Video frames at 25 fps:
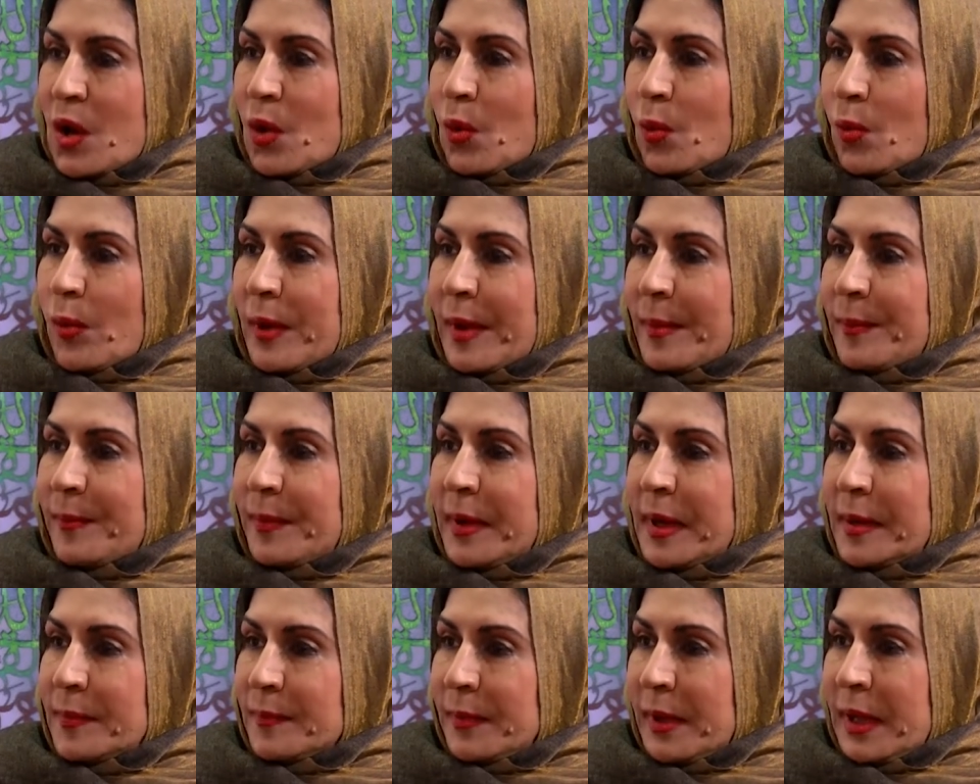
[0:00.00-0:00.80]
where
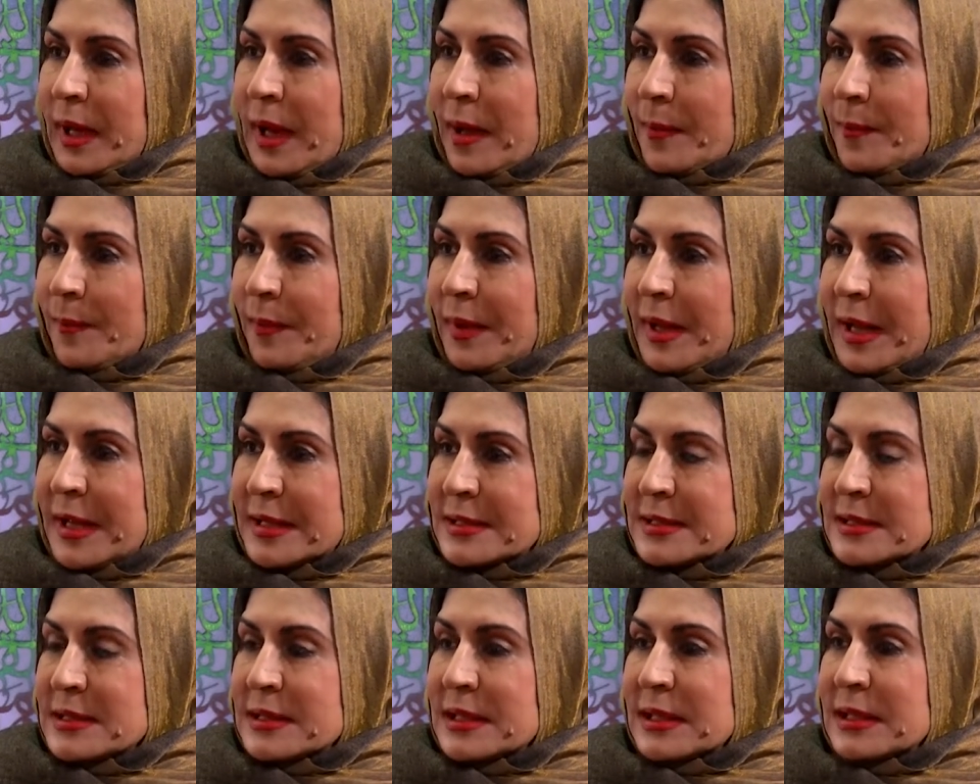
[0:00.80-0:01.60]
people are
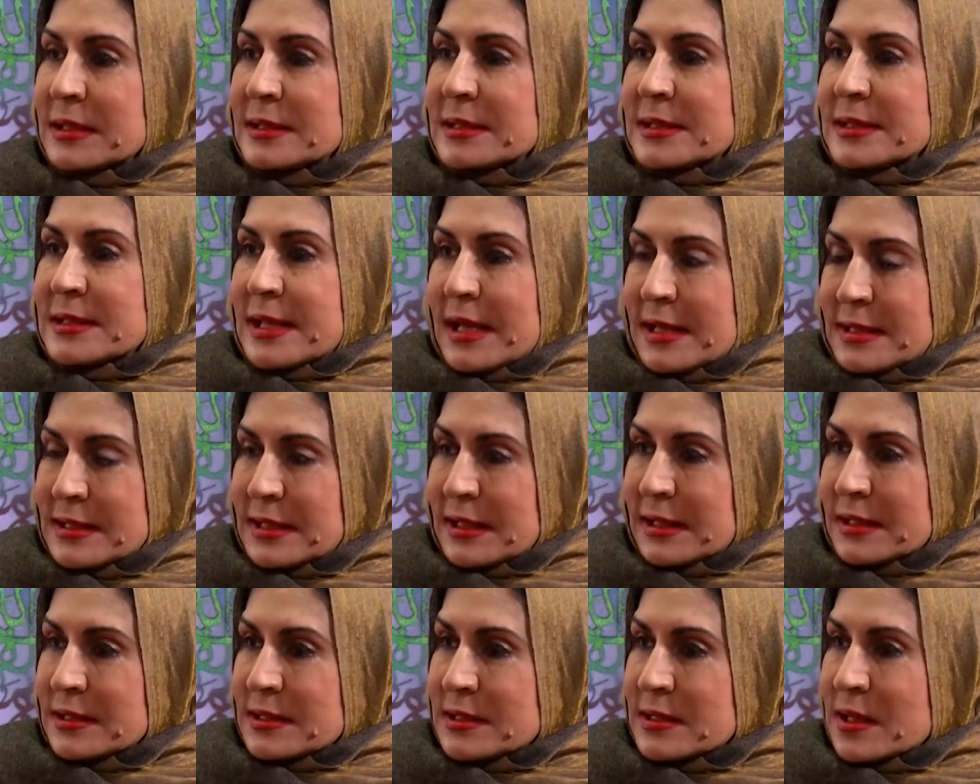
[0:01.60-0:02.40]
placed in
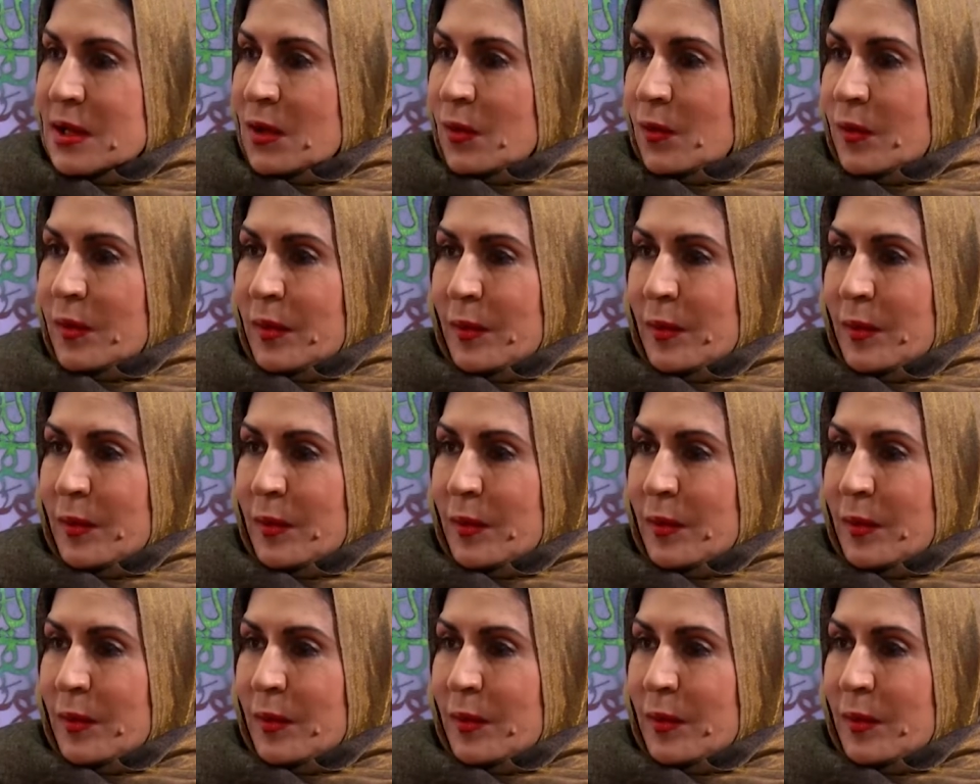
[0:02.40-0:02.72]
settings